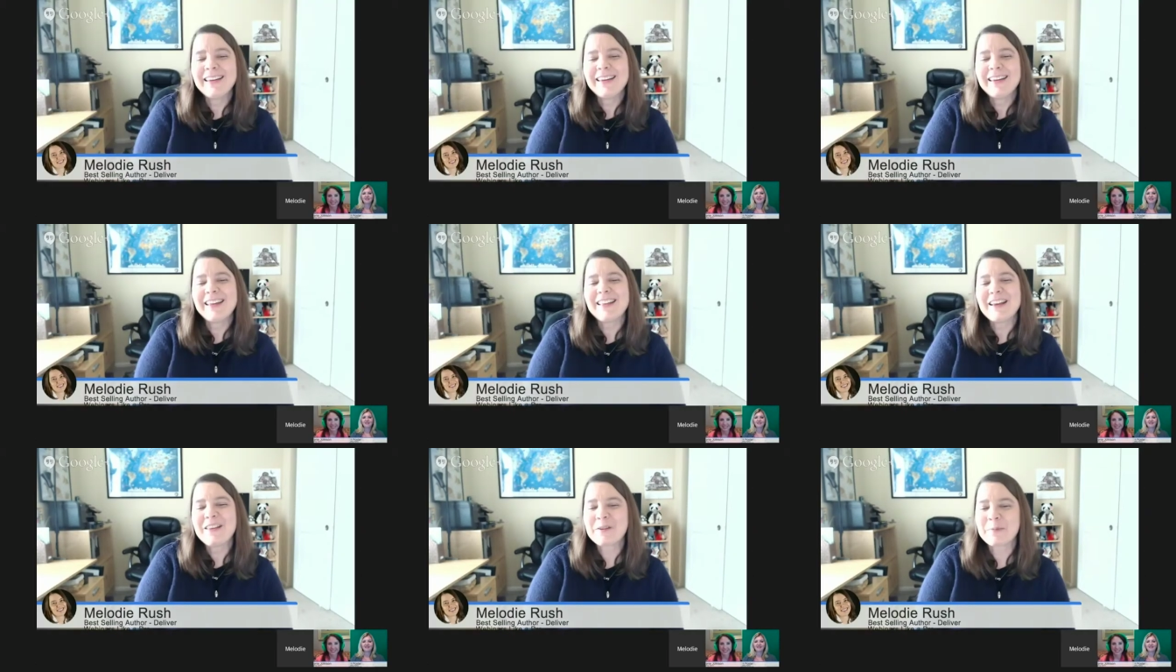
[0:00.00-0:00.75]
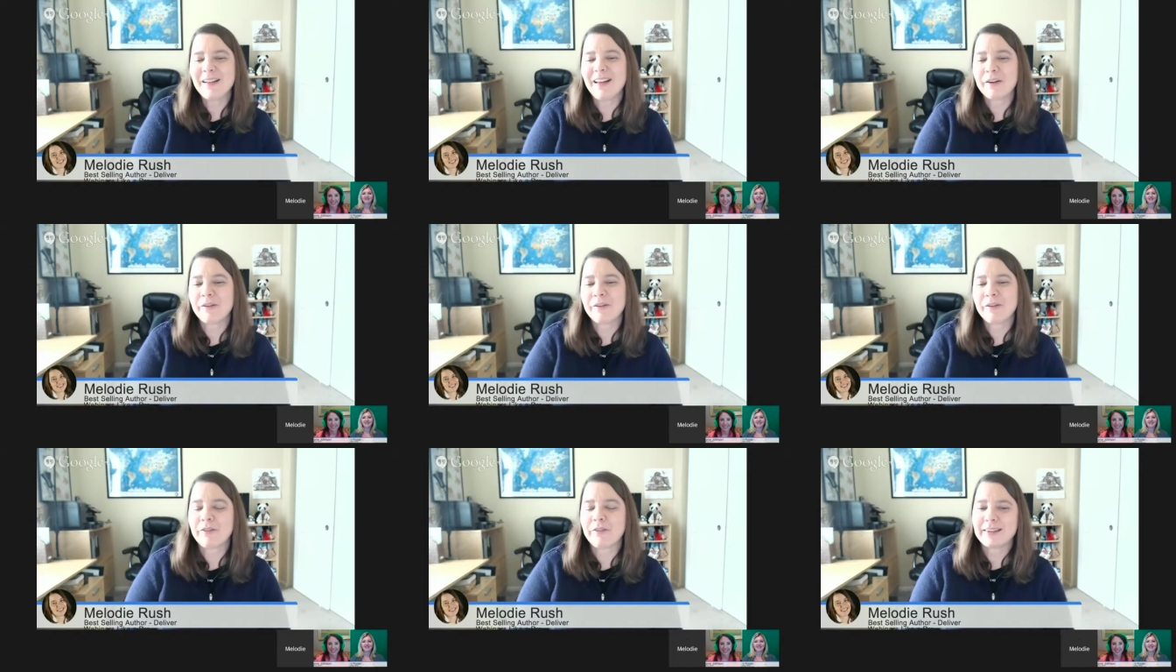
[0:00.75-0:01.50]
Yeah, there's been a lot
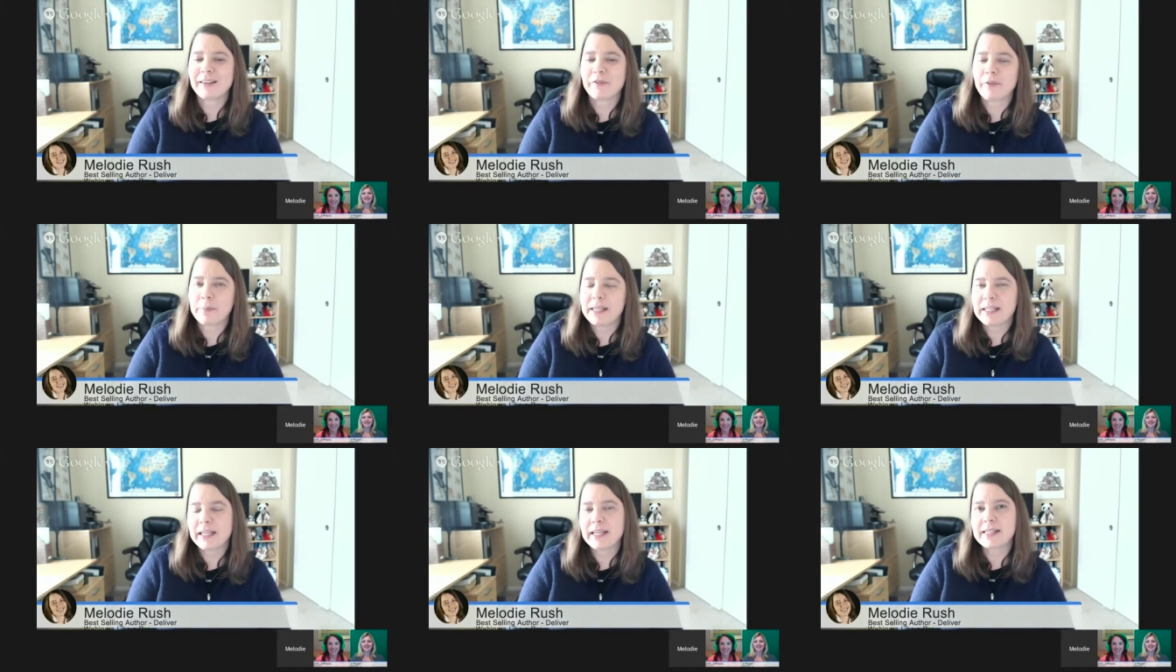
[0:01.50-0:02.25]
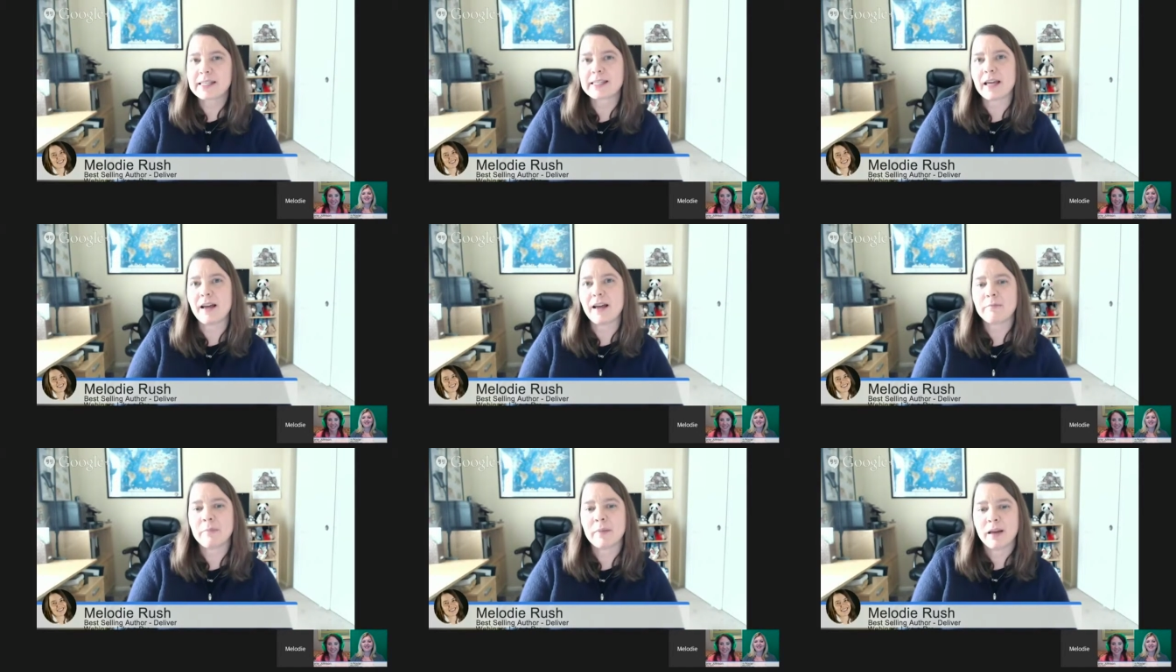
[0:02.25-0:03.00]
of fun stuff. I mean, it's
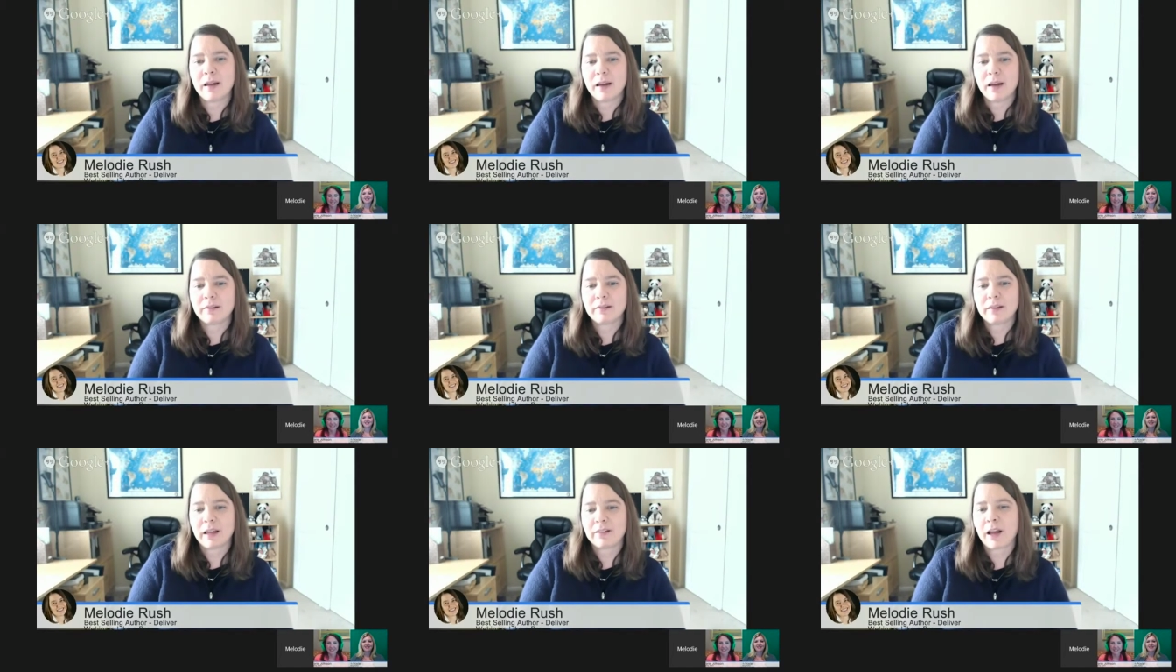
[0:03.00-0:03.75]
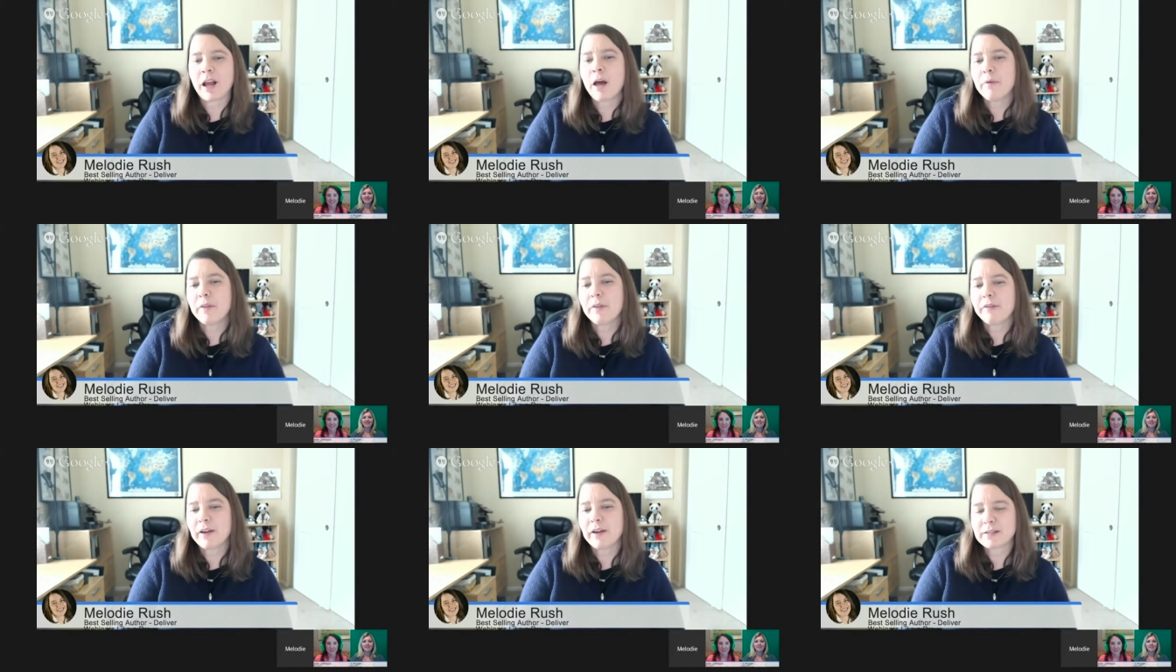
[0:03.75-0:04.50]
a couple of the
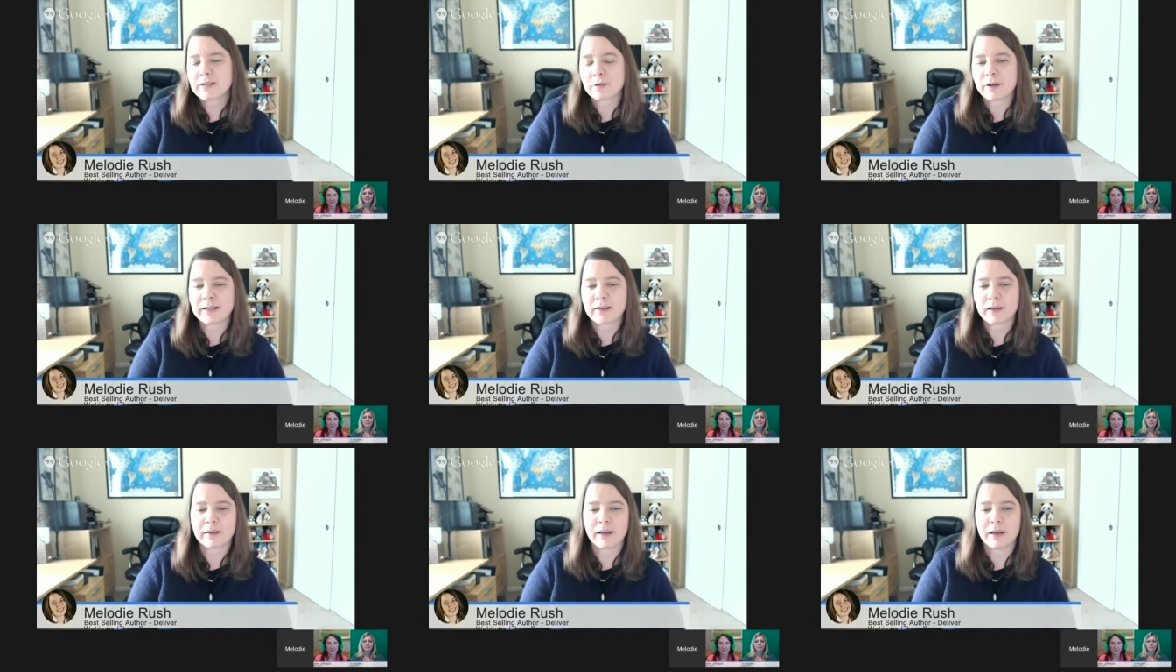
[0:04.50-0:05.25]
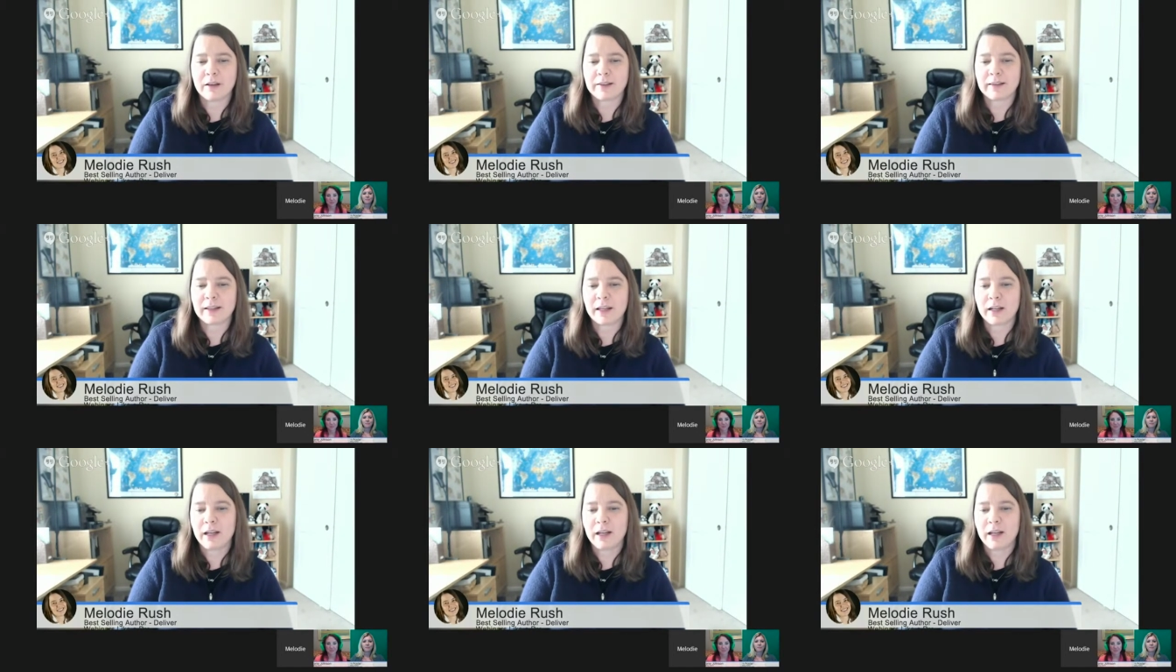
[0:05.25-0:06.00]
fun stories I'll tell is that